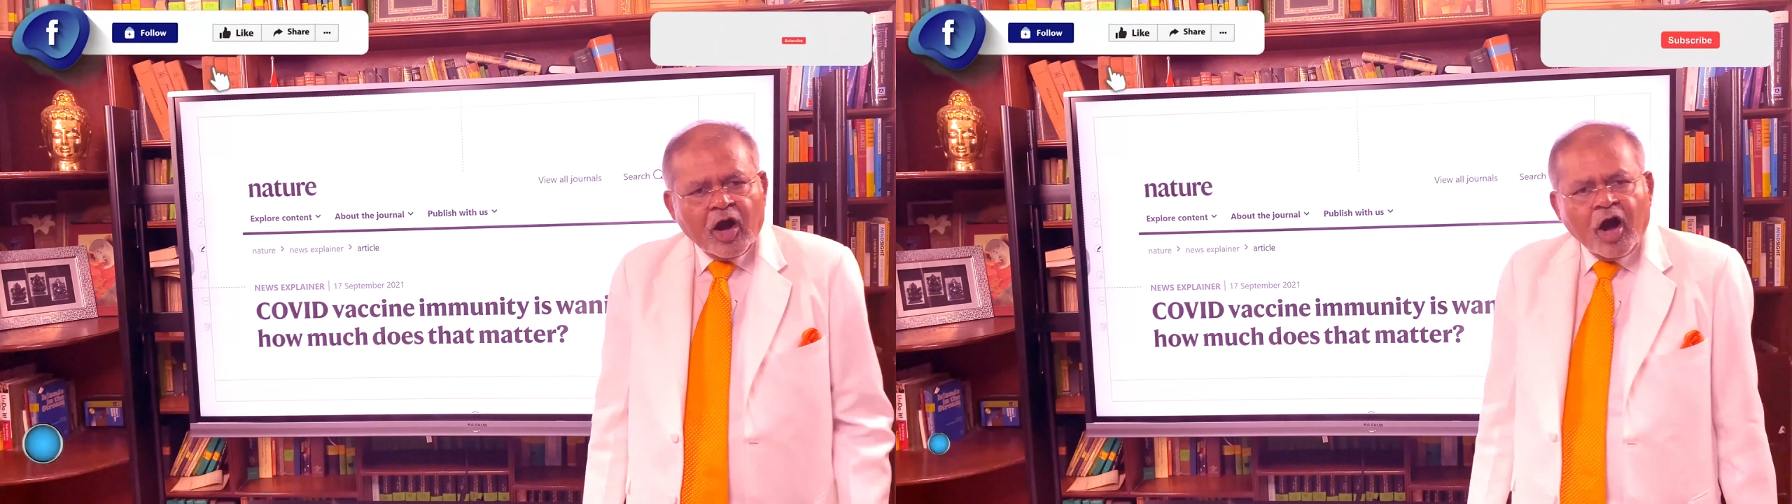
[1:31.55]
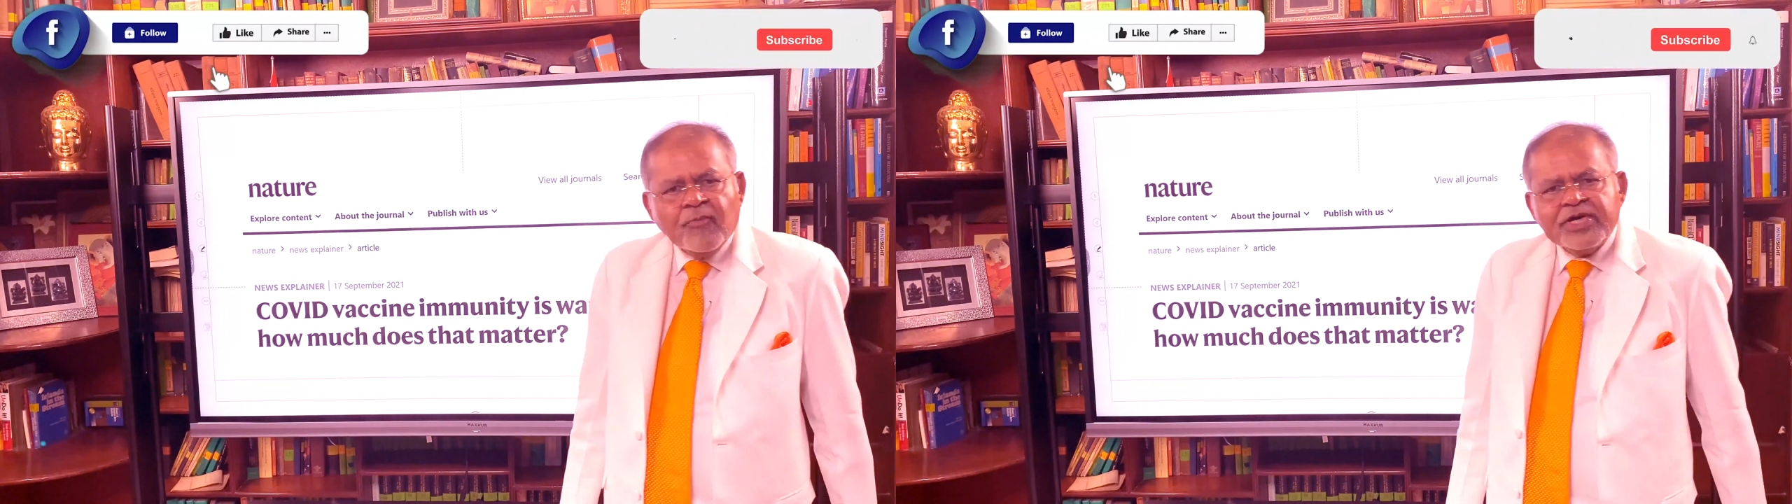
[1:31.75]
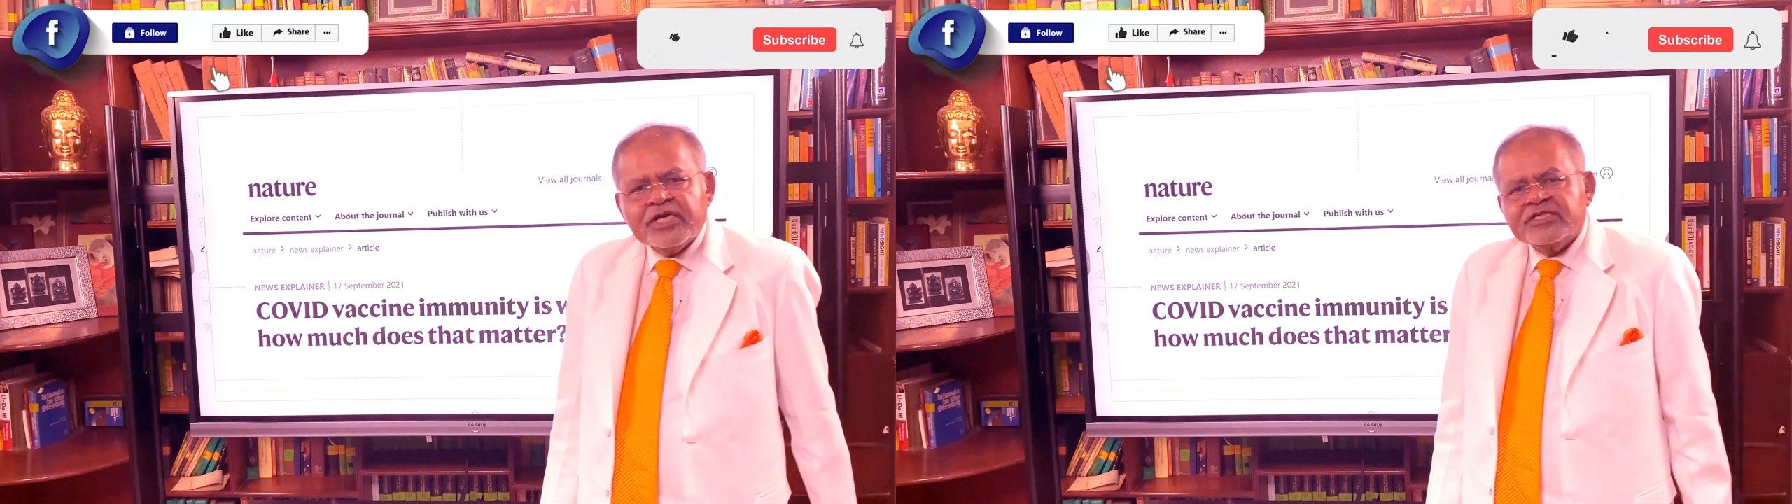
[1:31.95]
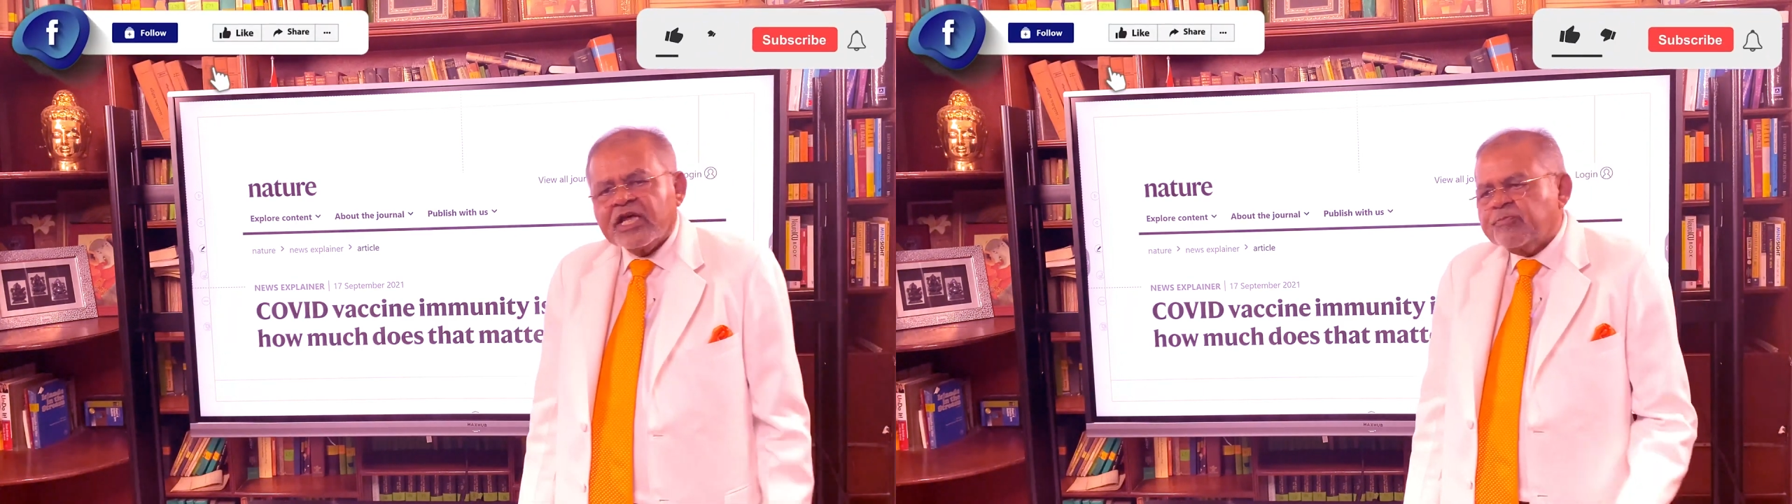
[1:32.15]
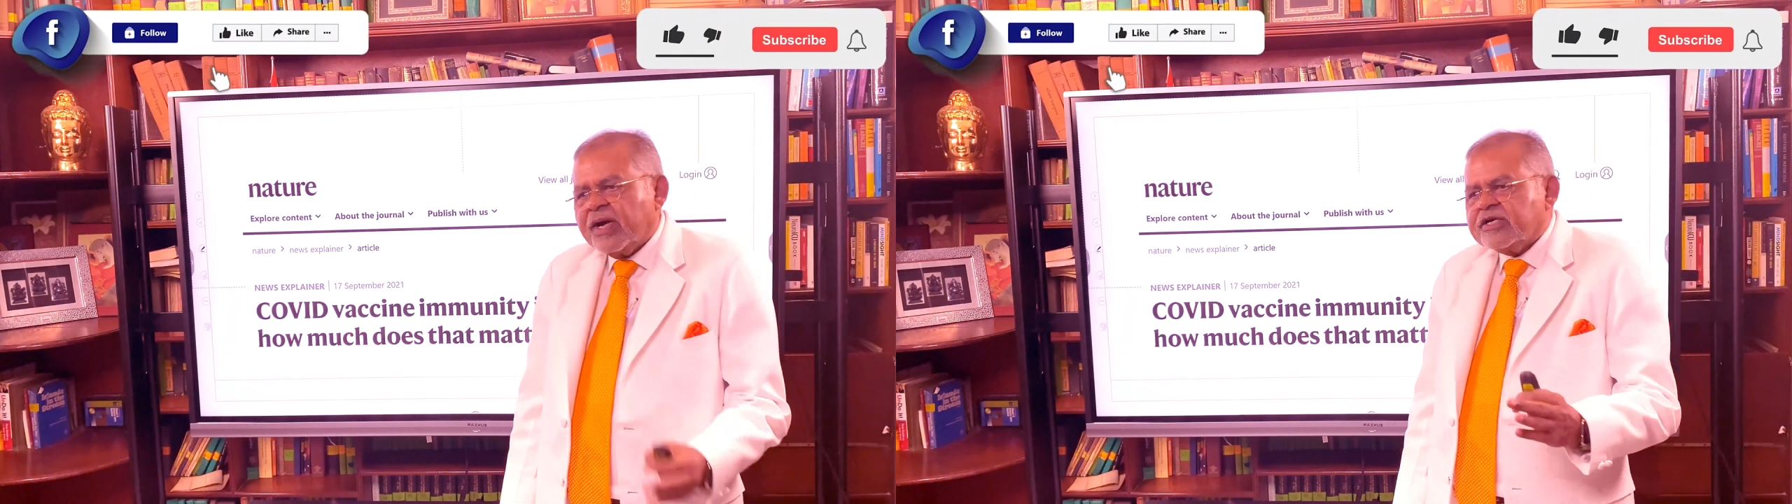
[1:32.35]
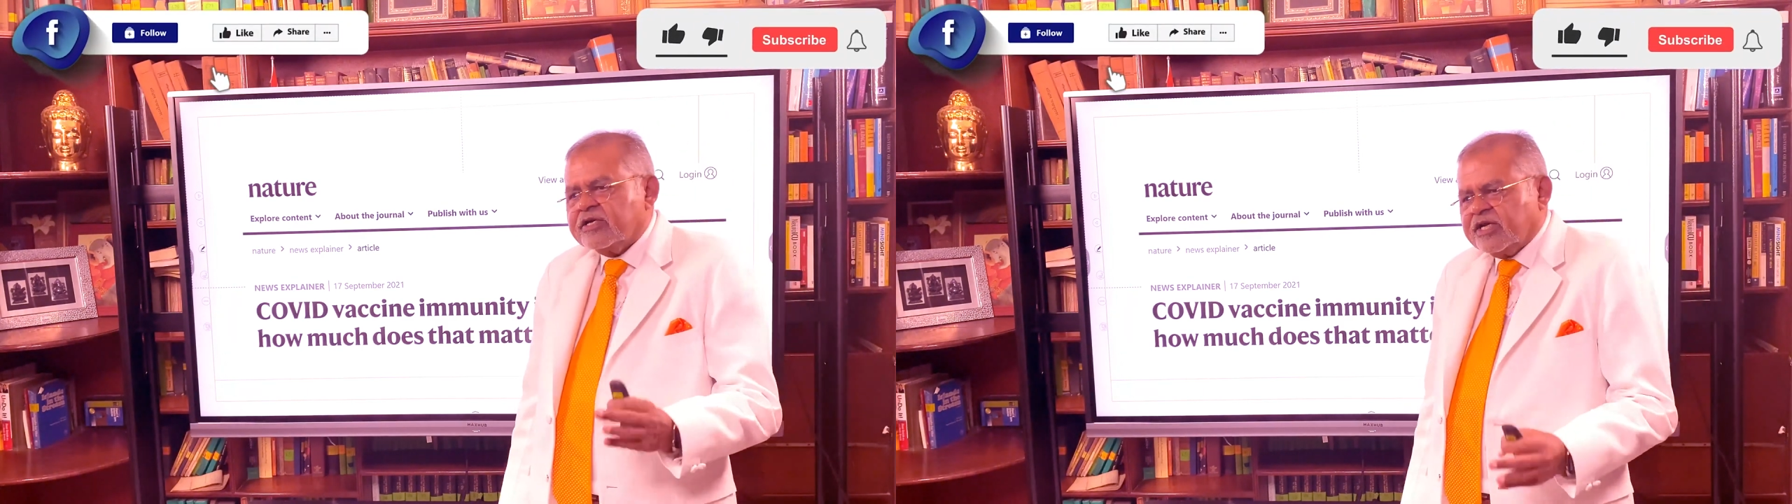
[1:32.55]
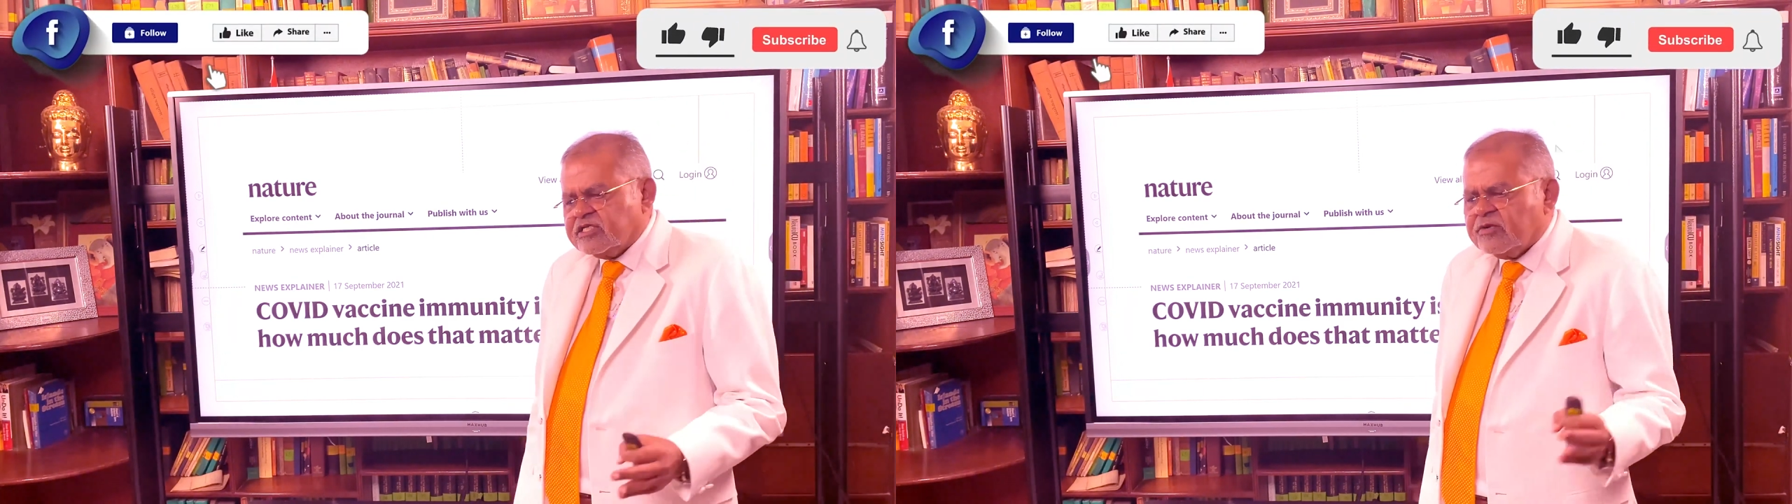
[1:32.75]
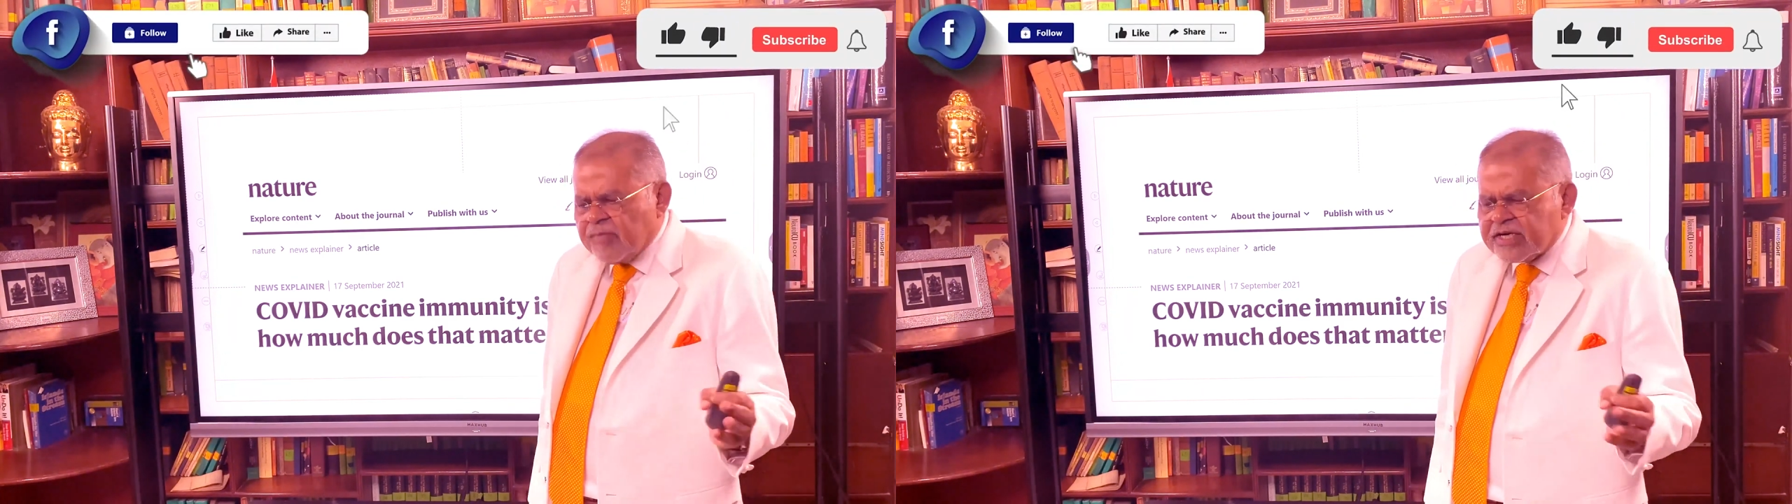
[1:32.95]
How much does that matter?
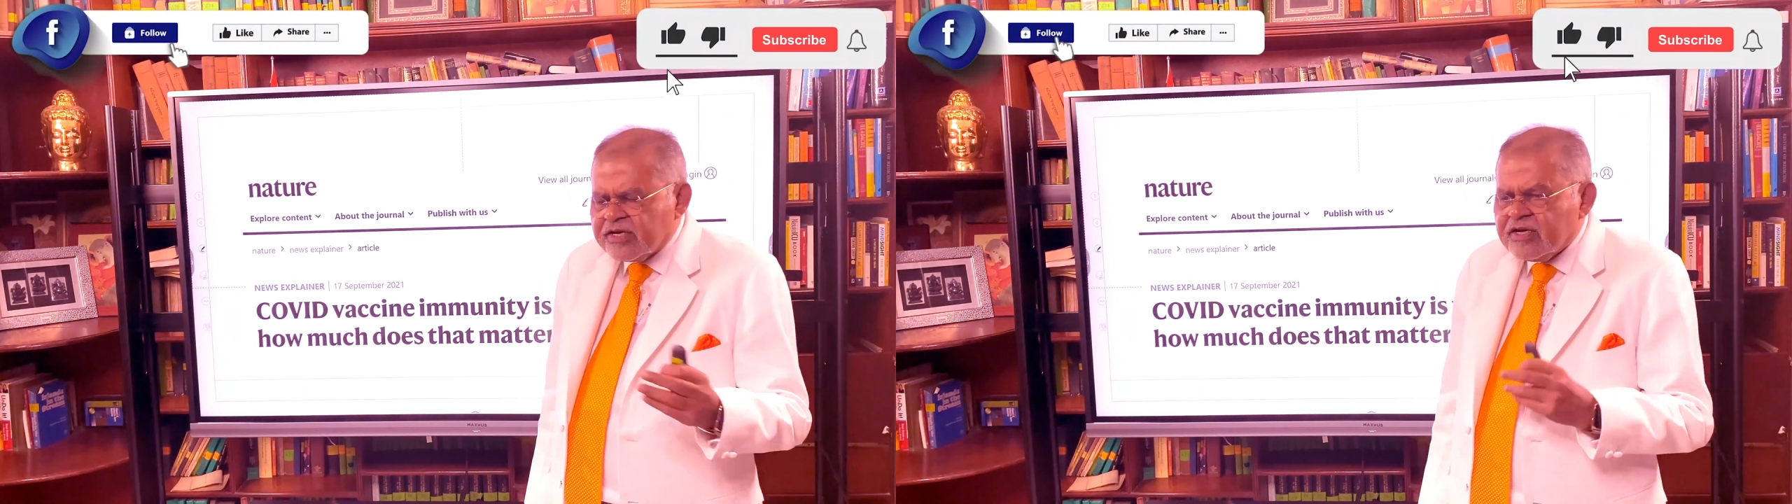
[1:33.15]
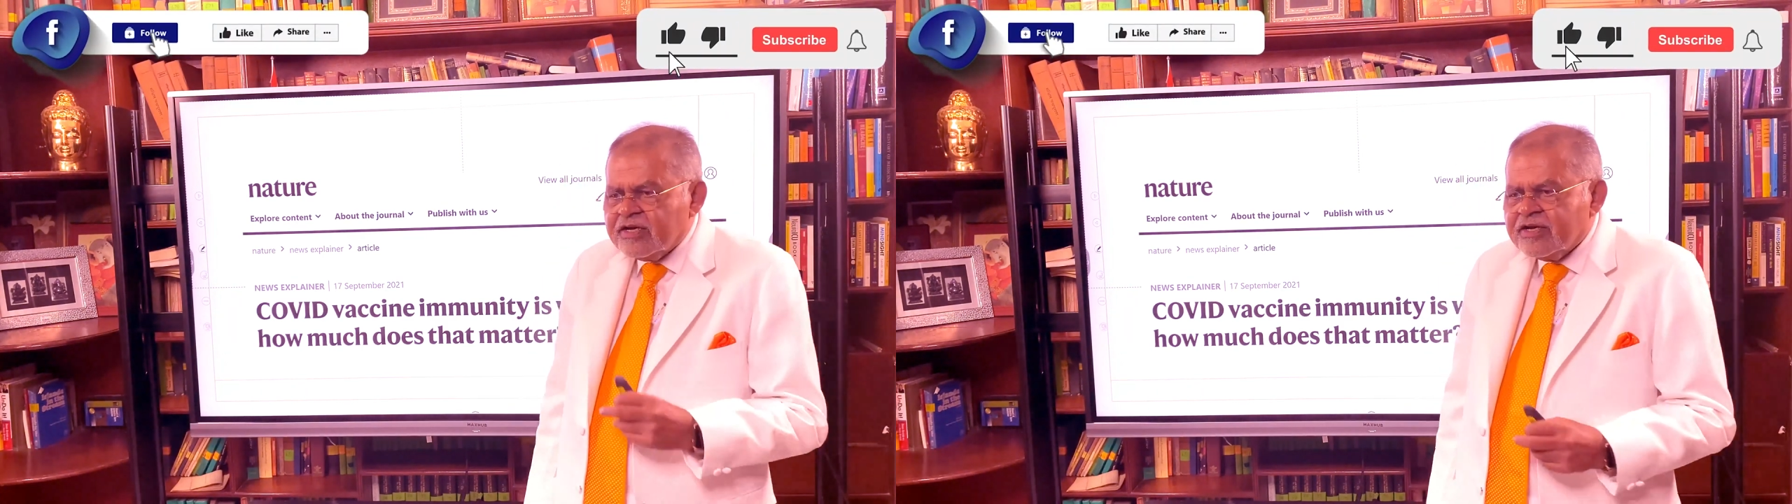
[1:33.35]
Does it matter?